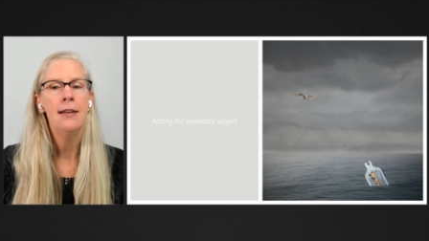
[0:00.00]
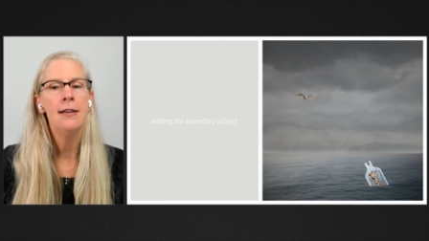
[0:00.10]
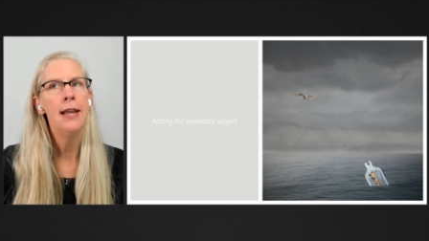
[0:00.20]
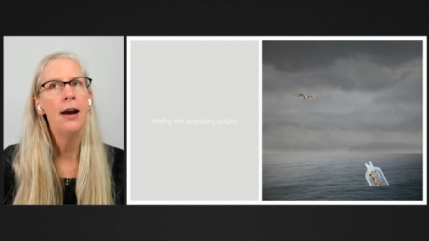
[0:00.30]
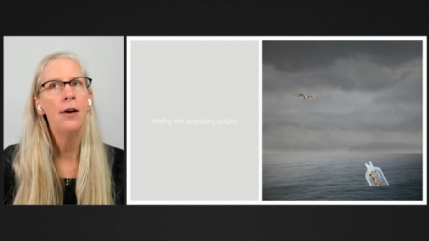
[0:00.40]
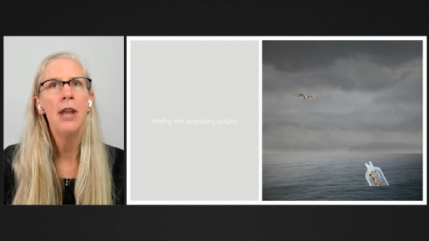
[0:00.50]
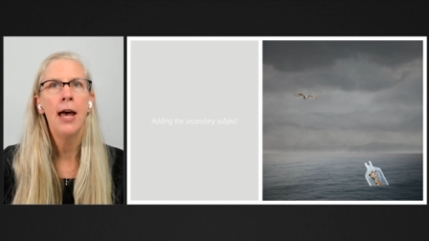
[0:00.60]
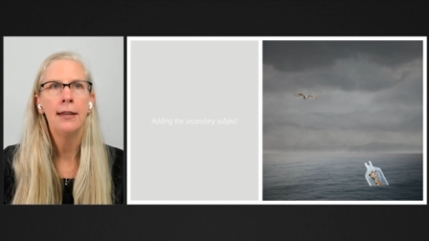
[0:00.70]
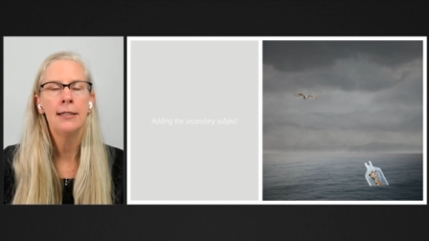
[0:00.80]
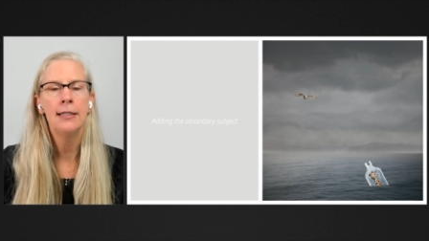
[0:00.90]
Now,
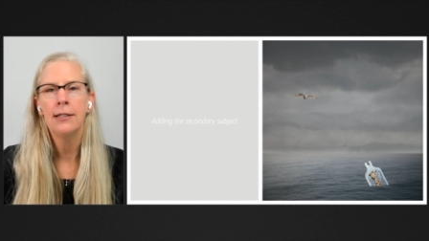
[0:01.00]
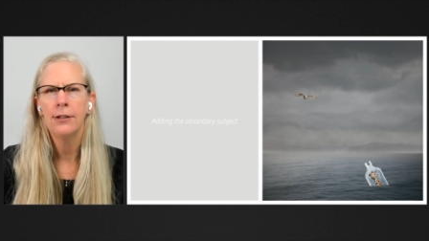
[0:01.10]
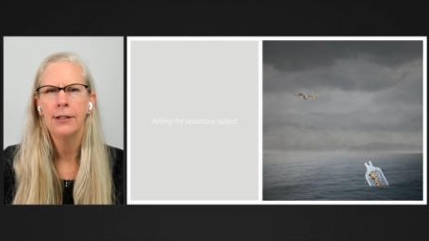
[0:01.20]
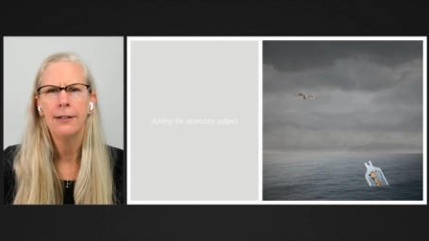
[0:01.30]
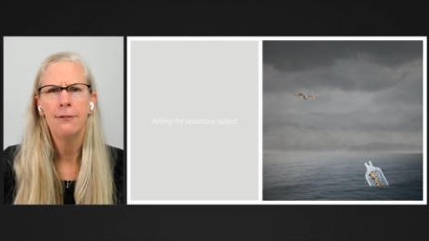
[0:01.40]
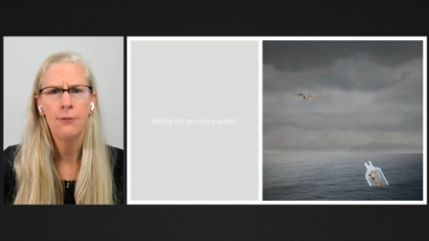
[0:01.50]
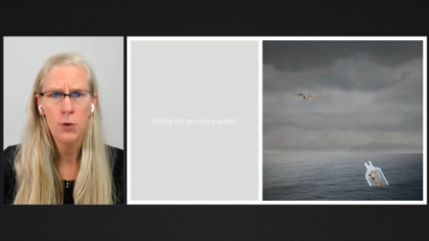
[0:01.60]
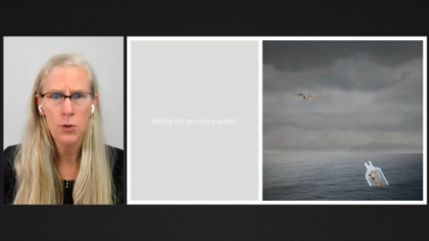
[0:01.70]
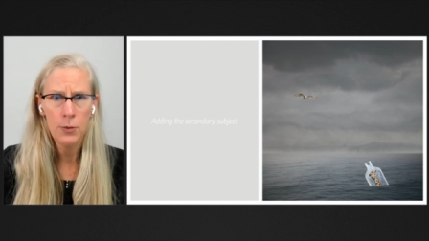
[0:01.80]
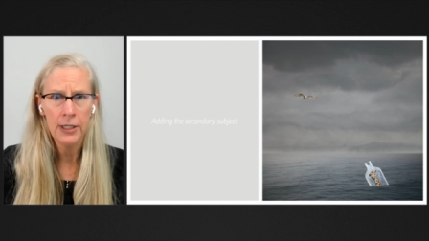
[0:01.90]
not necessarily
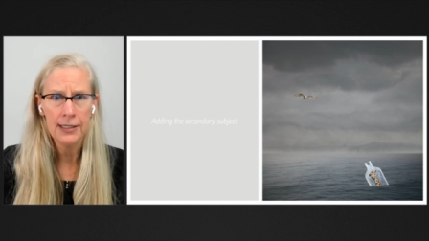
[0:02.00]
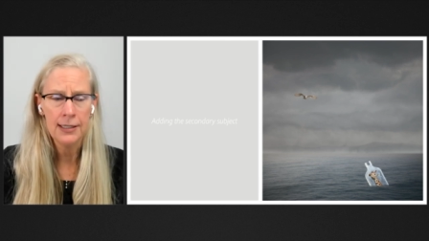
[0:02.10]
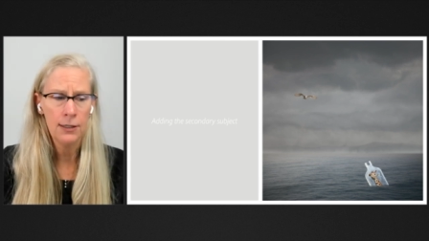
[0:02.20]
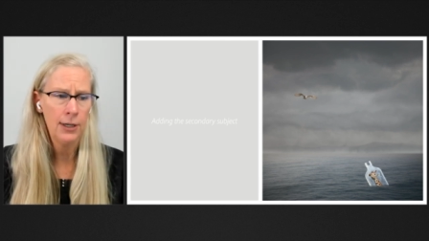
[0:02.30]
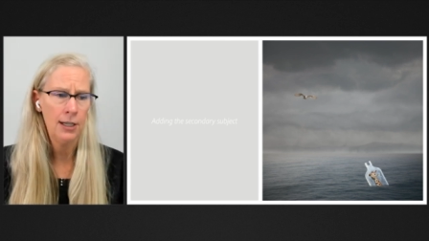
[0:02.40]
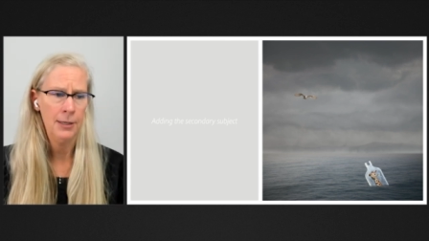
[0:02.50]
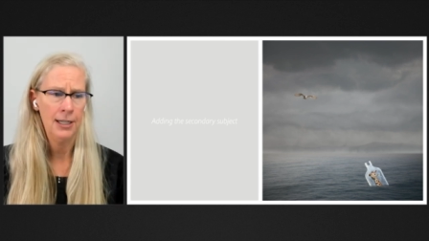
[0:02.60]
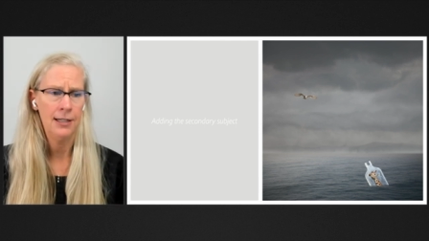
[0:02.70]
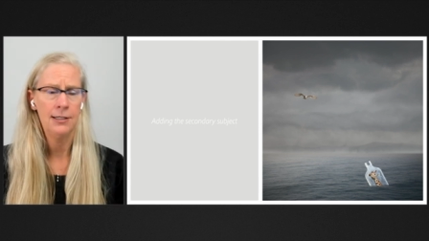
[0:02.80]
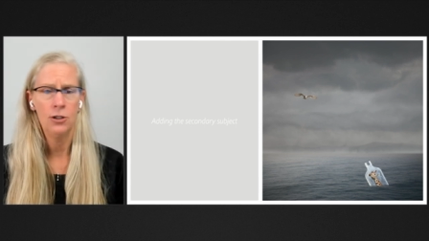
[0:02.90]
photorealistic, right? I
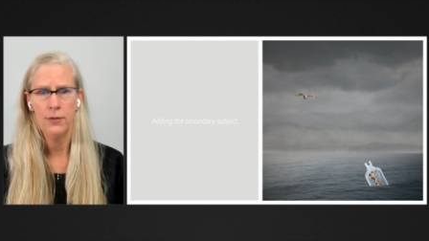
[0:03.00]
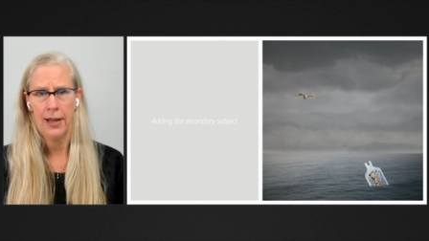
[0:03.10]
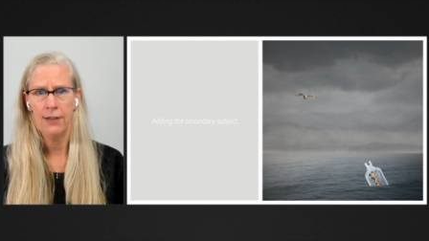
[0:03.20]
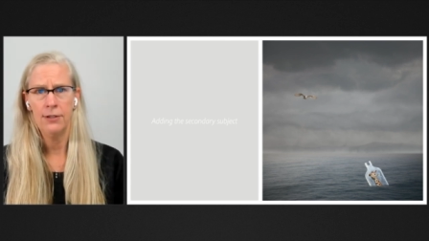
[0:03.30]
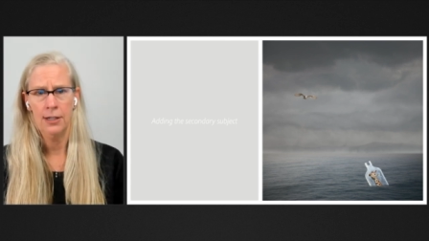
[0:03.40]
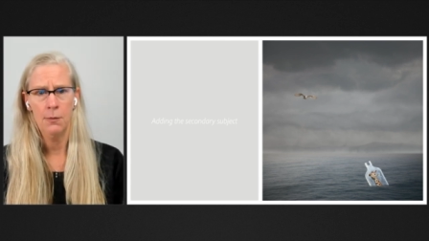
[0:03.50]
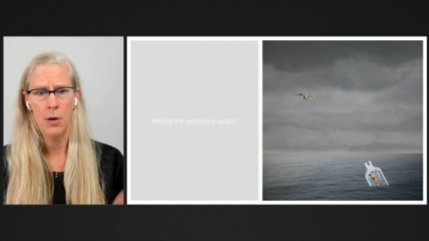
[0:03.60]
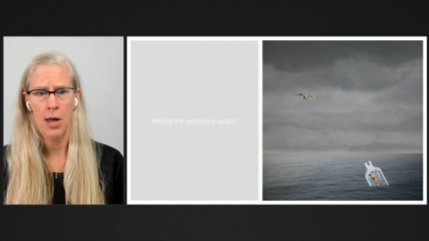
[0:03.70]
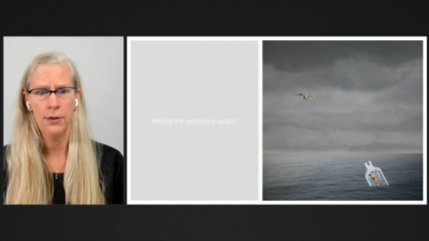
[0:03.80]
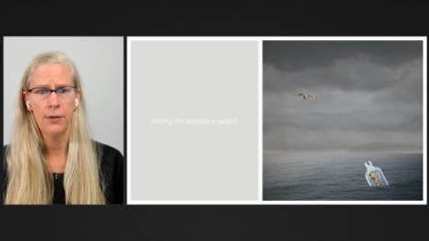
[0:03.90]
mean, it is a giraffe in a
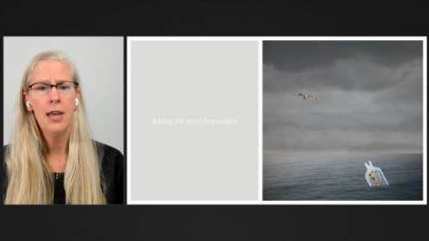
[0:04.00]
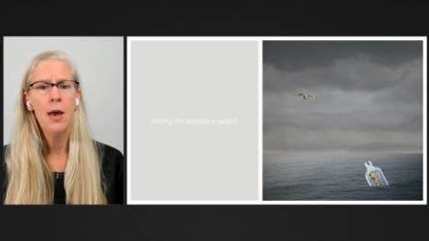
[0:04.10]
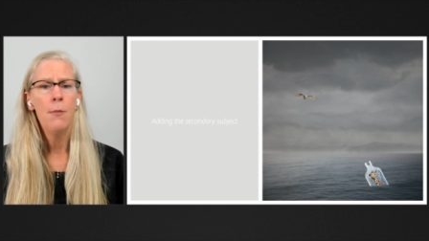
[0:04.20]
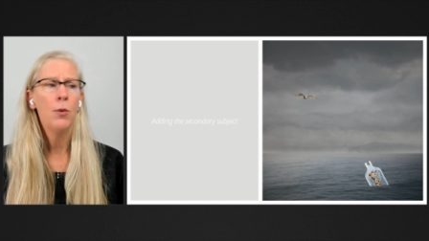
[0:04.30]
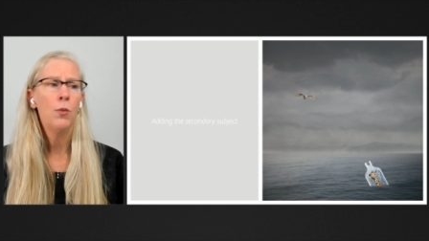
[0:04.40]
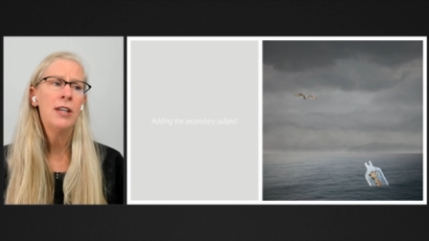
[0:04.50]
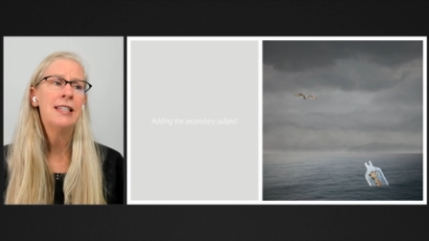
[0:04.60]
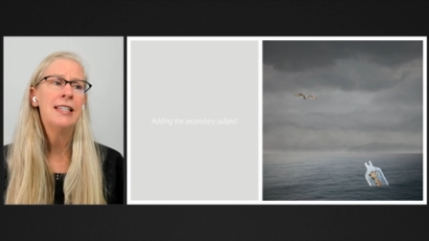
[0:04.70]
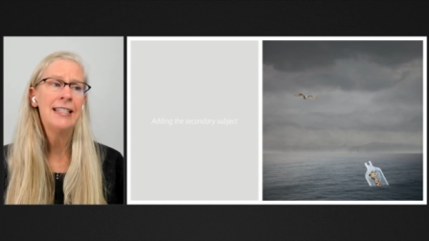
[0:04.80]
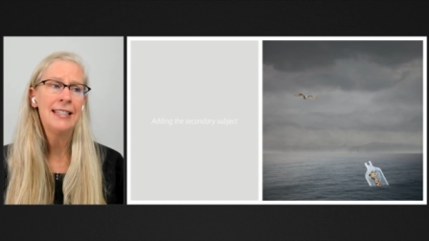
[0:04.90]
bottle, but
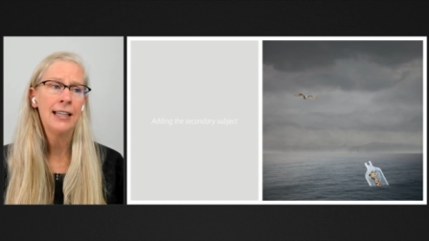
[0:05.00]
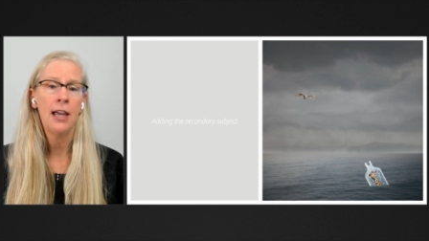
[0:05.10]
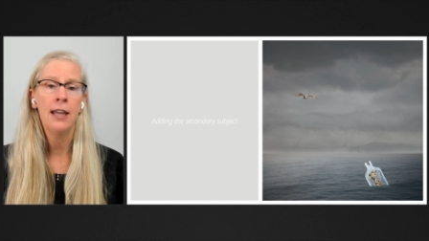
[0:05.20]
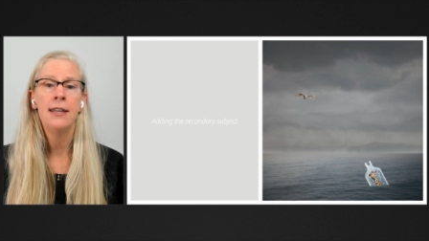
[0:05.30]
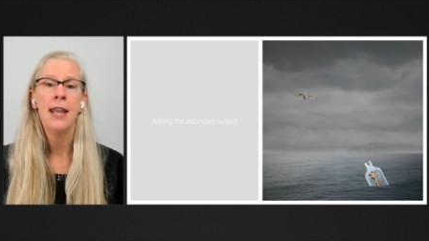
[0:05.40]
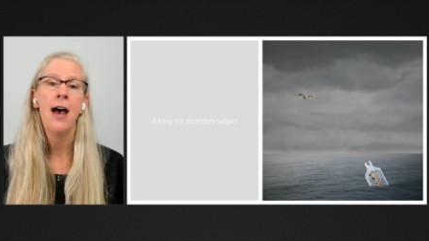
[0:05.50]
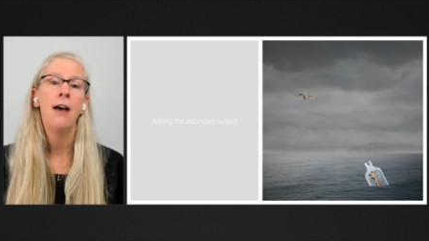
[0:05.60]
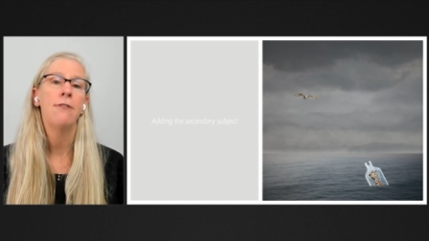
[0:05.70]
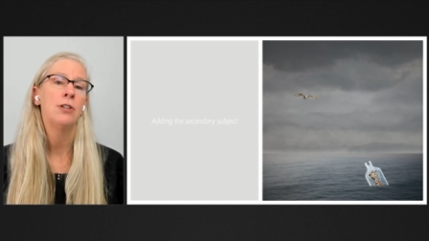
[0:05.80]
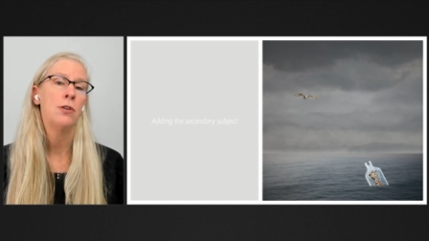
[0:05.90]
realistic
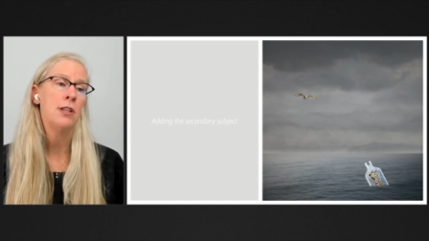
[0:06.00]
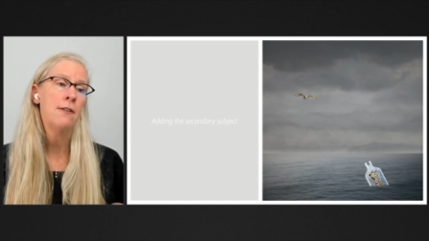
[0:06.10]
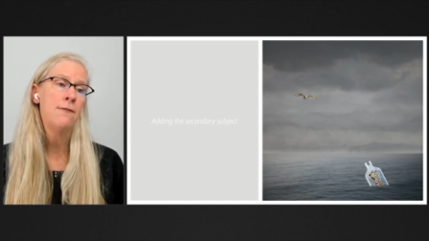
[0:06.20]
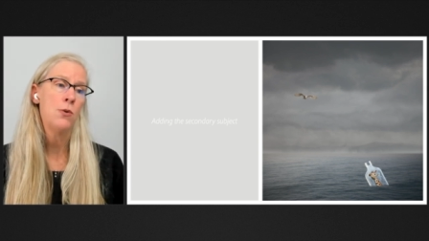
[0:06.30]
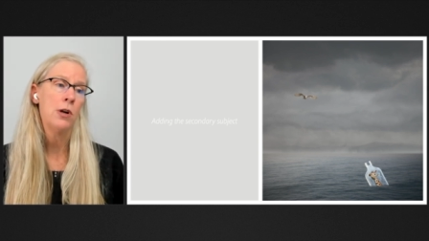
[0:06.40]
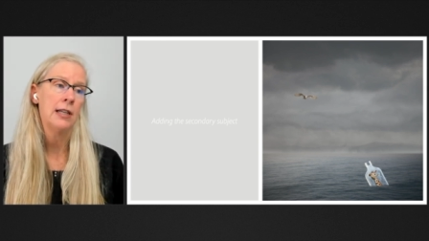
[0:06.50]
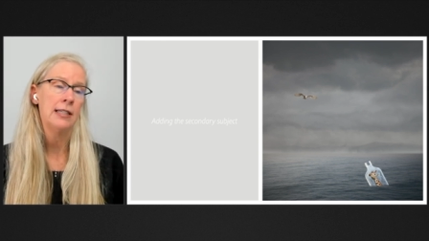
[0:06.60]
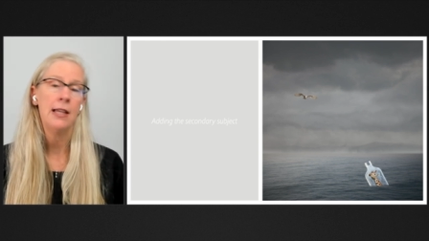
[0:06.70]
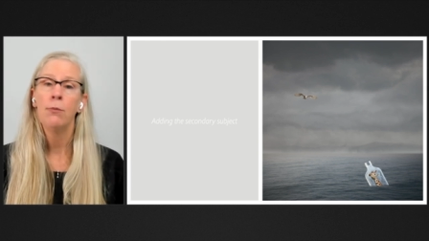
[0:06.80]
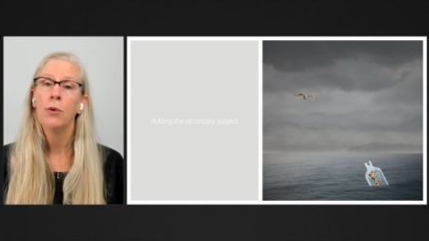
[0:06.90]
enough so that the viewer
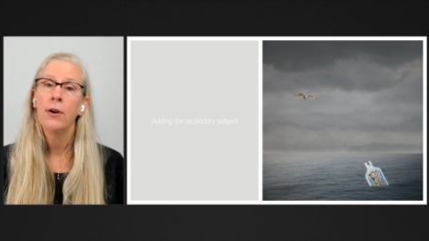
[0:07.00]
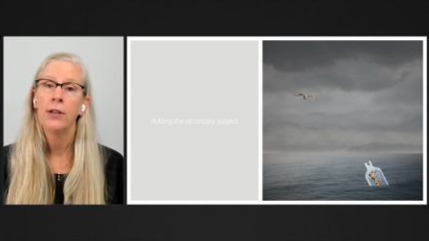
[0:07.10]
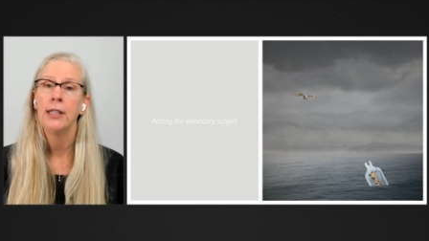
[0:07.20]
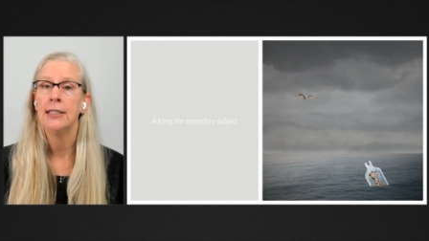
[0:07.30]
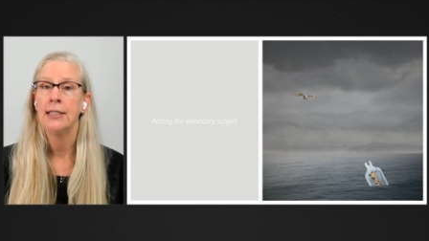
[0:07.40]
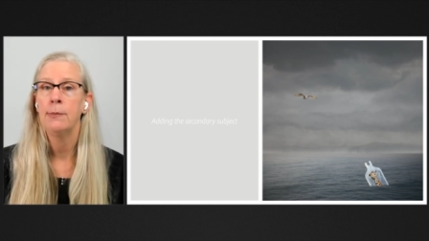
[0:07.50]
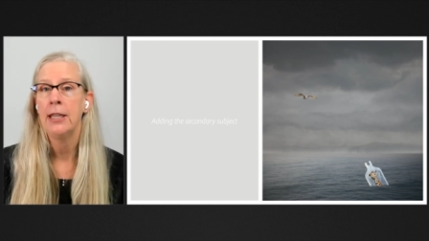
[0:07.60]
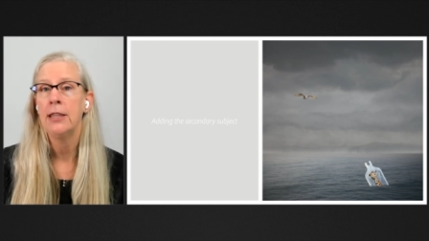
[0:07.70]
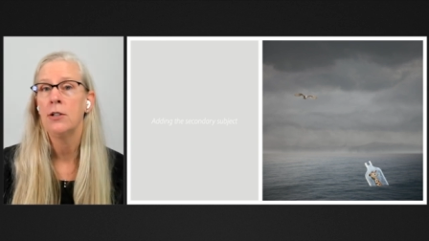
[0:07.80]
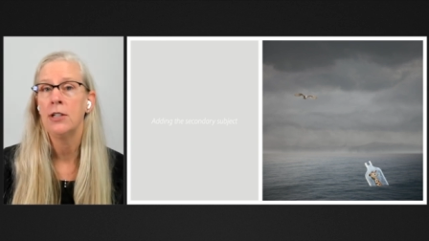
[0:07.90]
can temporarily
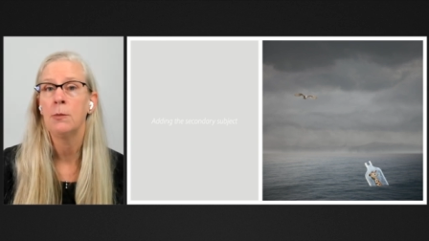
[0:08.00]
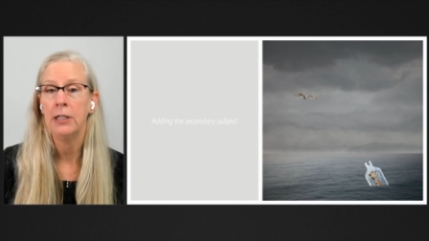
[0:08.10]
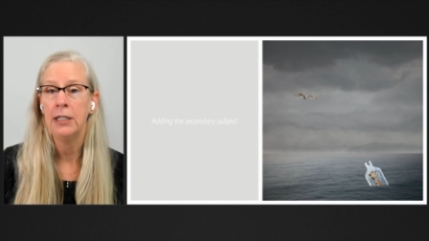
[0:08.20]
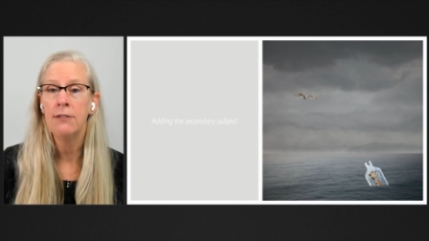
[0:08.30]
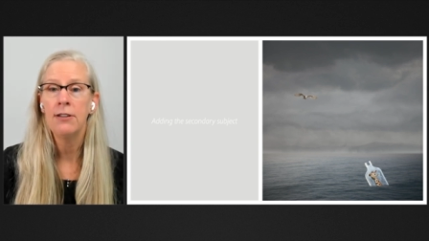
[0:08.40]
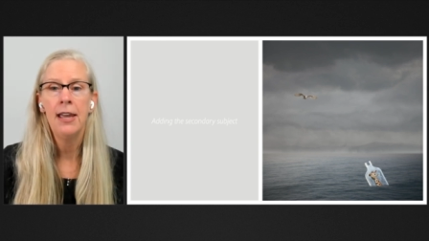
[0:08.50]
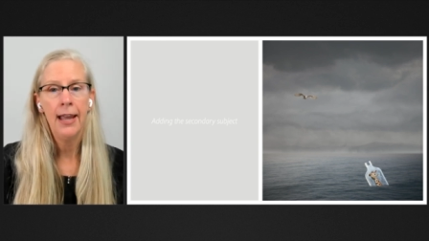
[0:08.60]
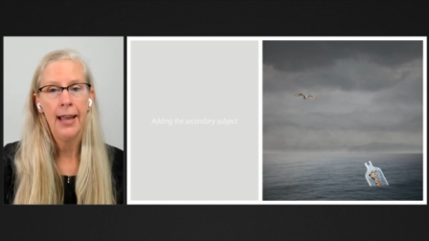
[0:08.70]
suspend their disbelief